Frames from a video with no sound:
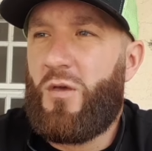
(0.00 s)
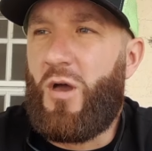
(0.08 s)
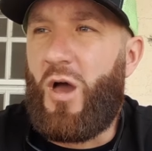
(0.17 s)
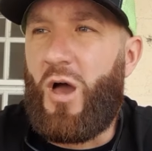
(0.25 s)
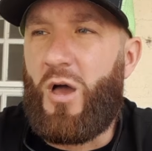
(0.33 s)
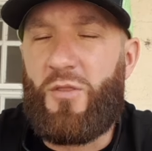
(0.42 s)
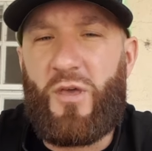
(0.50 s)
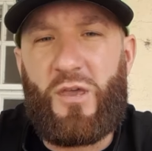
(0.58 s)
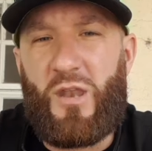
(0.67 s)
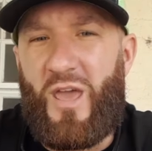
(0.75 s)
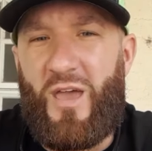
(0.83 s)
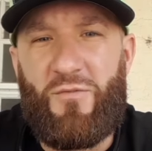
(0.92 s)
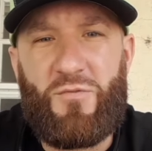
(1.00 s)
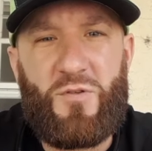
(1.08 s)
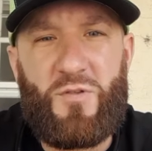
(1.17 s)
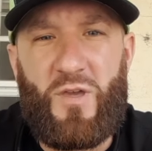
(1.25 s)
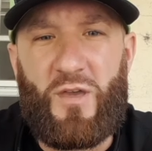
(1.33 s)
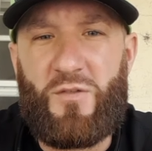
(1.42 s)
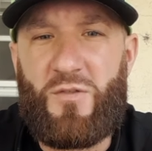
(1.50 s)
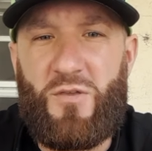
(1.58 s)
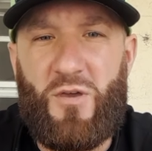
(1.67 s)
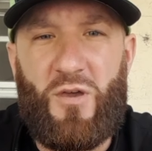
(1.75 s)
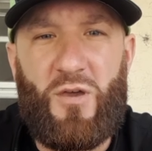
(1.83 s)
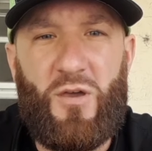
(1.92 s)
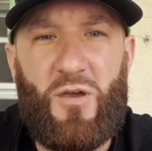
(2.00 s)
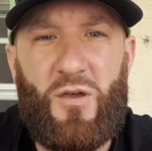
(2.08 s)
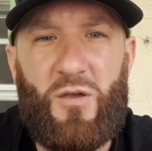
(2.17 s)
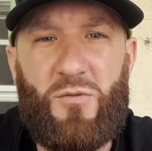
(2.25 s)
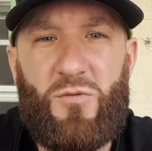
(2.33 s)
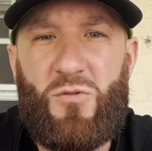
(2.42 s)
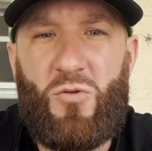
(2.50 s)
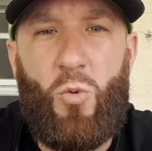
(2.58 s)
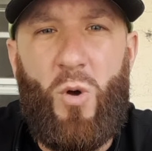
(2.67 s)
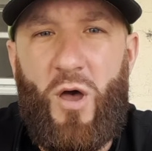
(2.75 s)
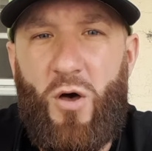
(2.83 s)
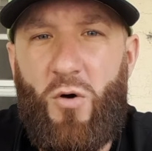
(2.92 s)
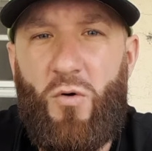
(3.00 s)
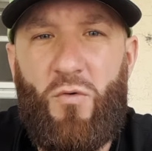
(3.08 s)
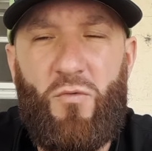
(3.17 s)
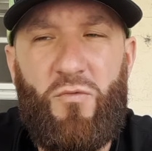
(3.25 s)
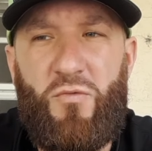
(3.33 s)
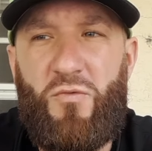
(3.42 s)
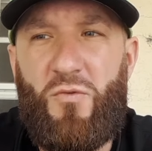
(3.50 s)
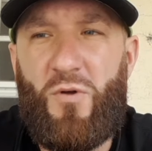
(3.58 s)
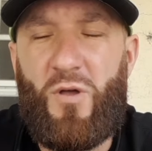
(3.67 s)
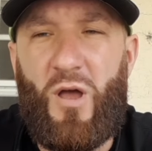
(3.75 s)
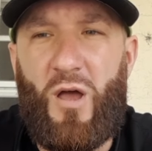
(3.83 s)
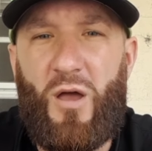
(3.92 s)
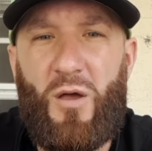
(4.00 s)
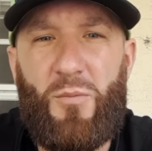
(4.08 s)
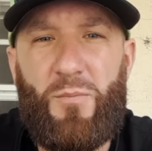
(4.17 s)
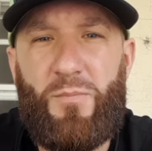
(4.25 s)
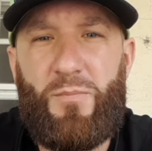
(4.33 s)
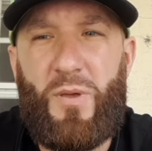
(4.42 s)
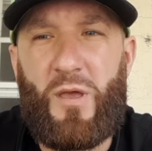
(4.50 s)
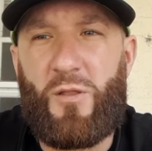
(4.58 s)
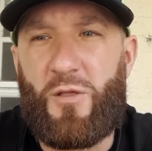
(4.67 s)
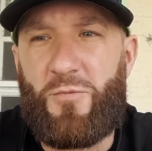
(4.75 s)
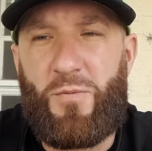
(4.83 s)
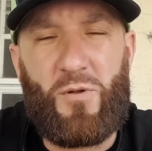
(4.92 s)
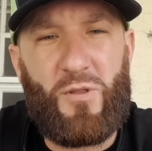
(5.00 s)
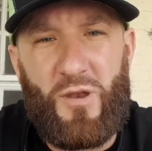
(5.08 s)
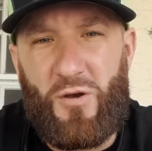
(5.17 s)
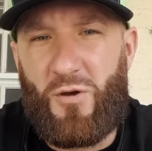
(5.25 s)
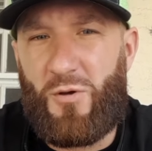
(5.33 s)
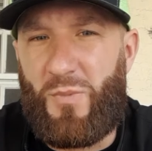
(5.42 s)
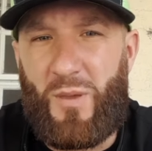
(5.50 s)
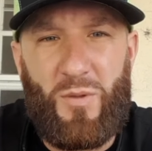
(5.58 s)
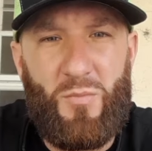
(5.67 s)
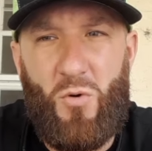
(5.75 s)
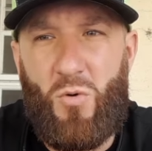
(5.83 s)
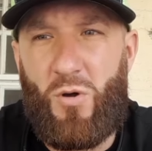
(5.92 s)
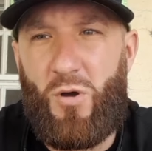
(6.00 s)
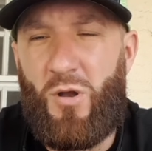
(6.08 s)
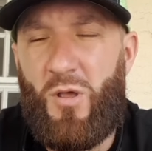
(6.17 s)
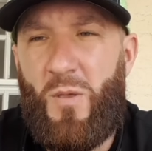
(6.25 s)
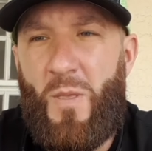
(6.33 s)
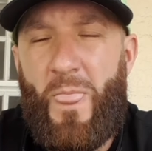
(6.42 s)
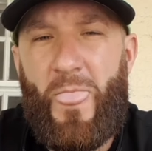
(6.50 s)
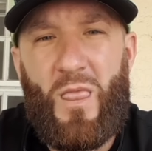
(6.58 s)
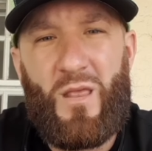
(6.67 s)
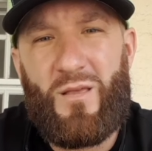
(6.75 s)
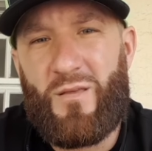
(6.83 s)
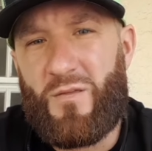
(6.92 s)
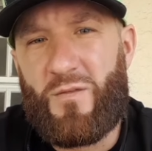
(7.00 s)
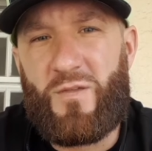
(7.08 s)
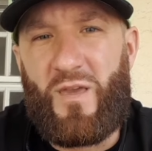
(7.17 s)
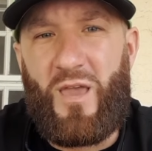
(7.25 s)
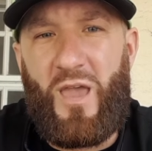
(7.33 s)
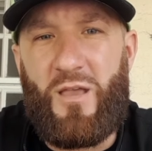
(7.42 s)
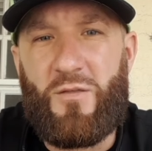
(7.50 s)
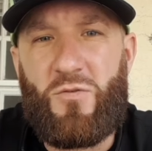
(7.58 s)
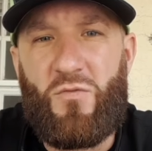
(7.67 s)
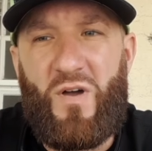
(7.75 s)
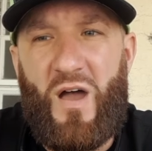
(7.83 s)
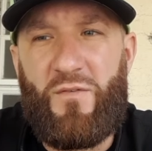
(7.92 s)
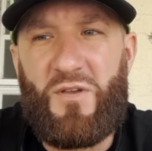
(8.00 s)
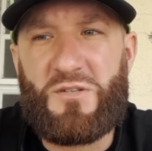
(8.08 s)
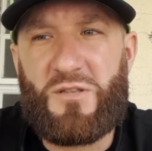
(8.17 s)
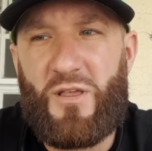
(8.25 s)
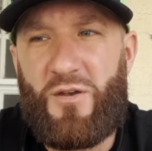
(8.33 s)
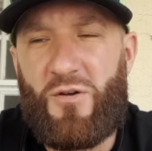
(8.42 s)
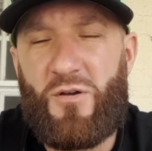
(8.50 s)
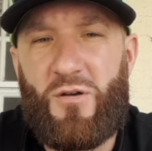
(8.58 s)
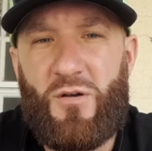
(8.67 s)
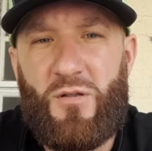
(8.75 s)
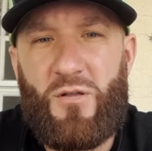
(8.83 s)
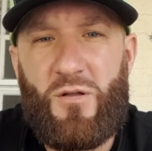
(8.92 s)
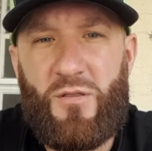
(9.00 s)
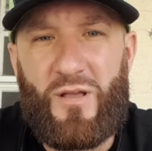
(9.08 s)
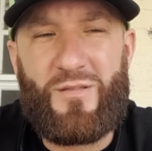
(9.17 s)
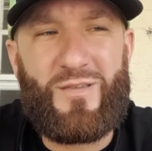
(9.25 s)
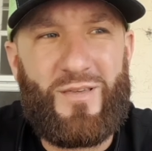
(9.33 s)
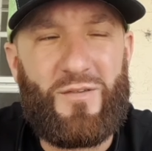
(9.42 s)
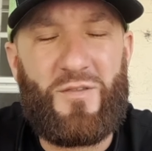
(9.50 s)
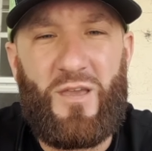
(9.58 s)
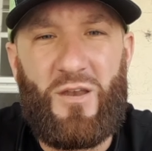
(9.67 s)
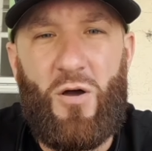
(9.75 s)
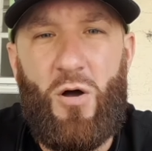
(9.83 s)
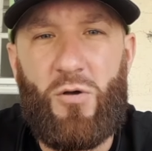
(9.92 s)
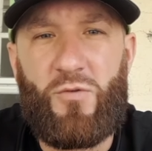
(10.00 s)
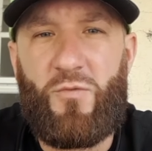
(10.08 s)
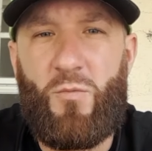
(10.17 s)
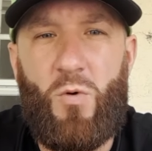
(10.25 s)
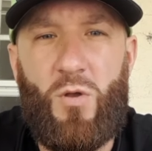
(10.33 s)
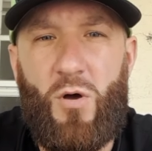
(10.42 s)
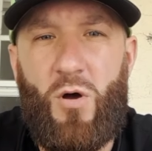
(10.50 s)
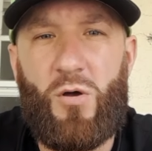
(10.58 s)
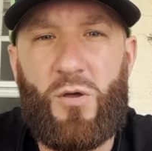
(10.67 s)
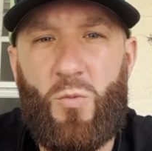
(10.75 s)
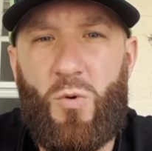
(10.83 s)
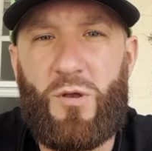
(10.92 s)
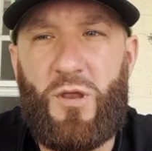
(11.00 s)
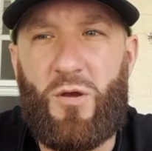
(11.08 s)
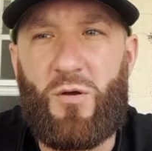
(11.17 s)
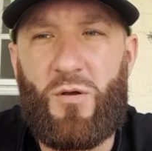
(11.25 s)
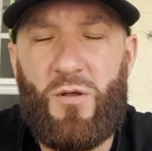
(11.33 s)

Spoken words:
They can have 6 to 12 piglets per litter, maybe more. Say 8 survive each litter. That's 16 hogs from one hog in 1 year.